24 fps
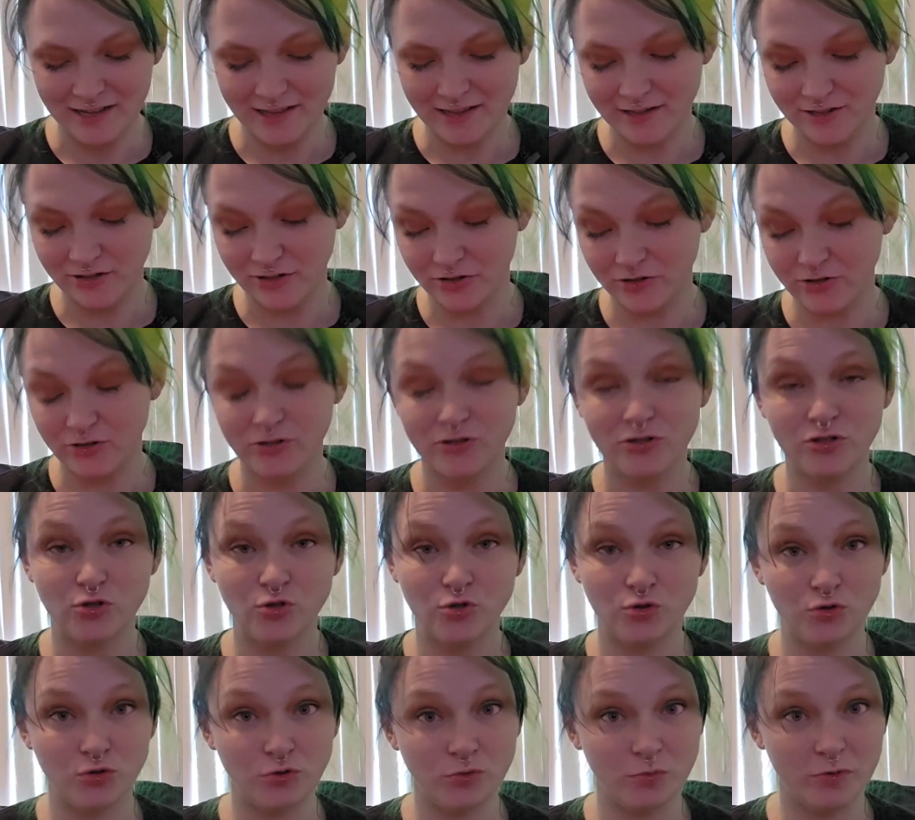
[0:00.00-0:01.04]
These are
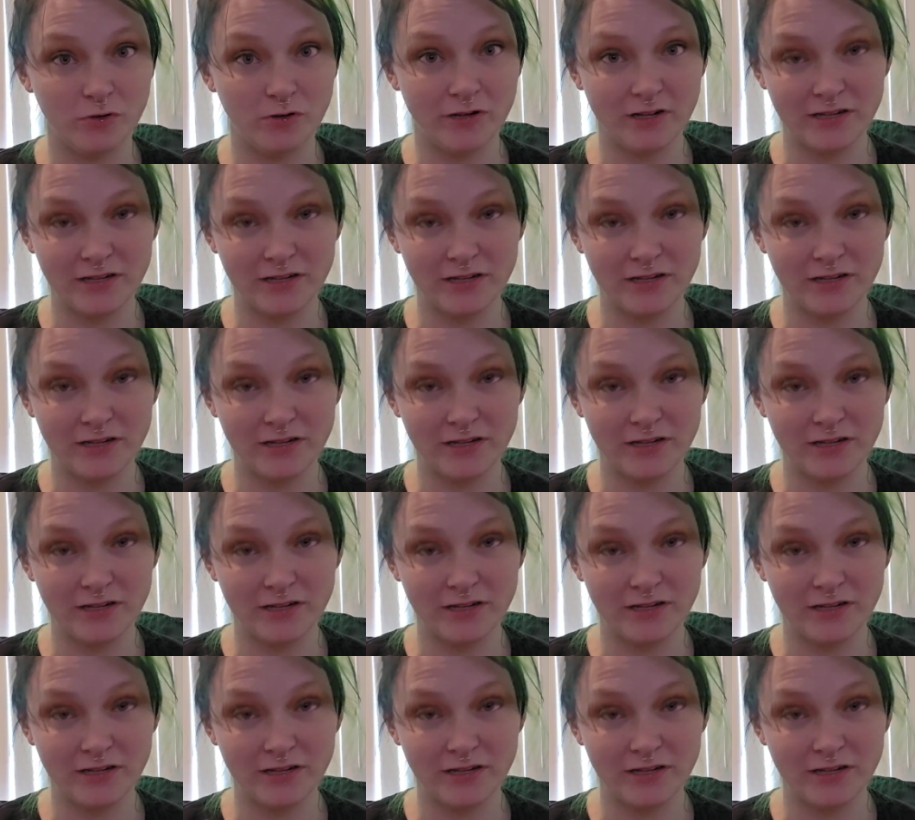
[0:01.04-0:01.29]
super